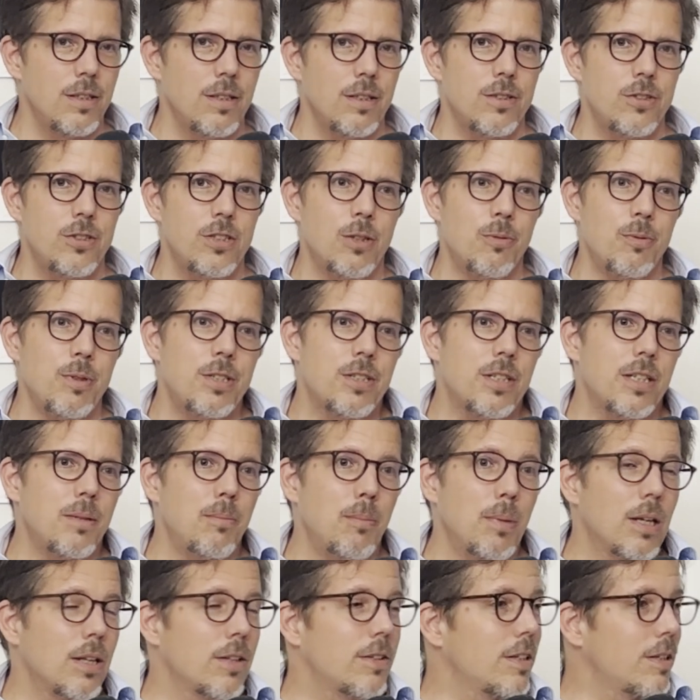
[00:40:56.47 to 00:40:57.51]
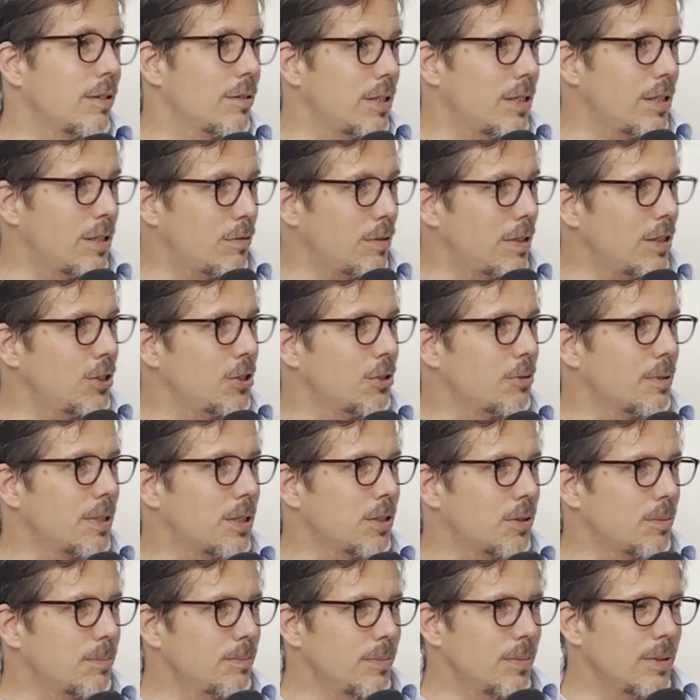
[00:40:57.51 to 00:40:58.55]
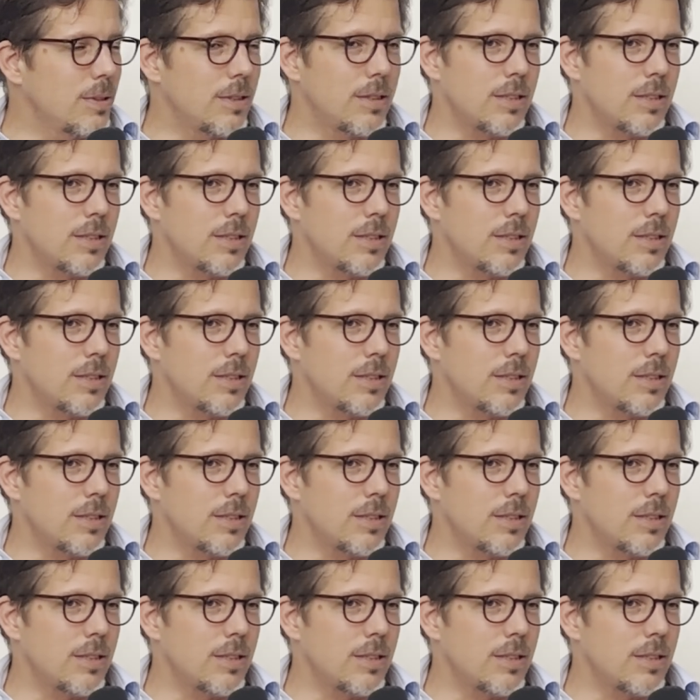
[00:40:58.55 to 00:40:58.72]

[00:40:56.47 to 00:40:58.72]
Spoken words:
shall we say, military adventurism